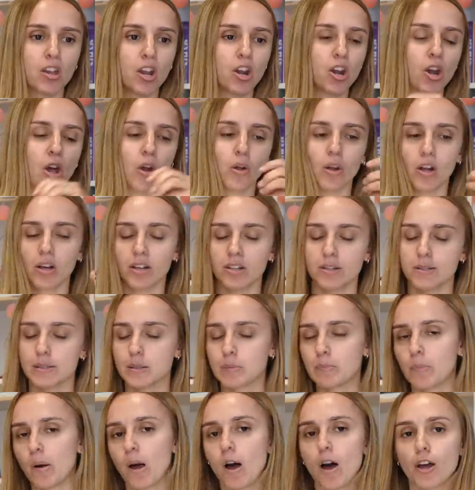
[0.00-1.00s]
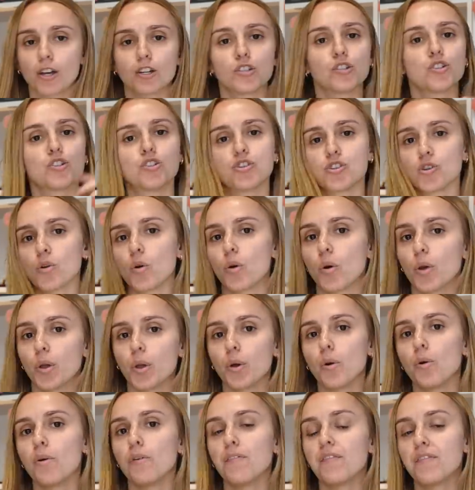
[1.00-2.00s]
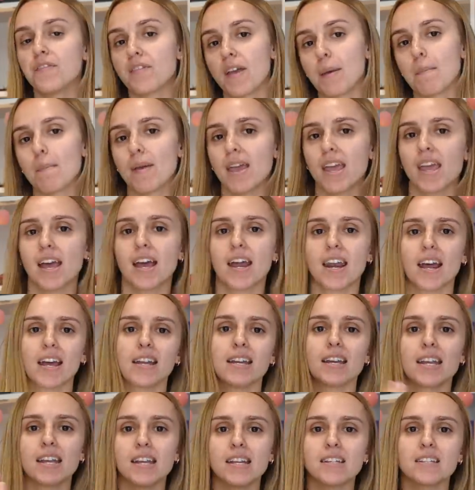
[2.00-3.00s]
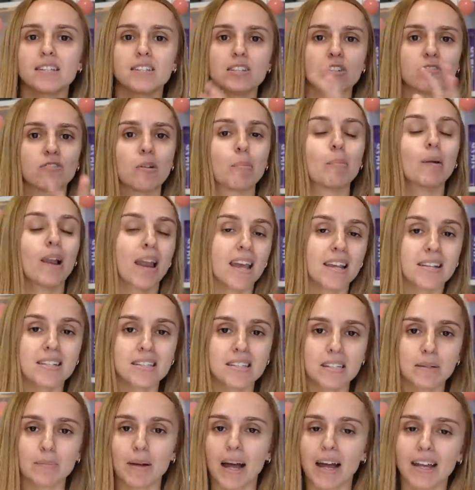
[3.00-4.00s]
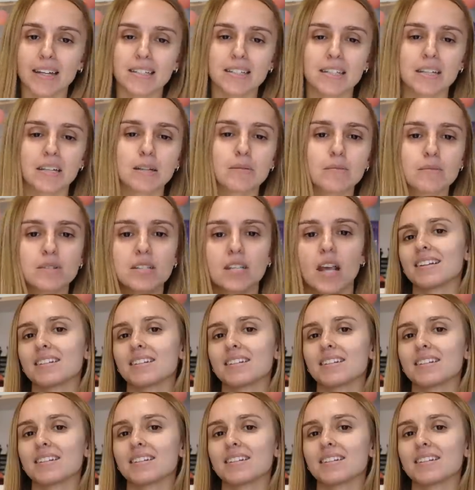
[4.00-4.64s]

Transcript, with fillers: no longer spark joy or fit me and I need to replace some items.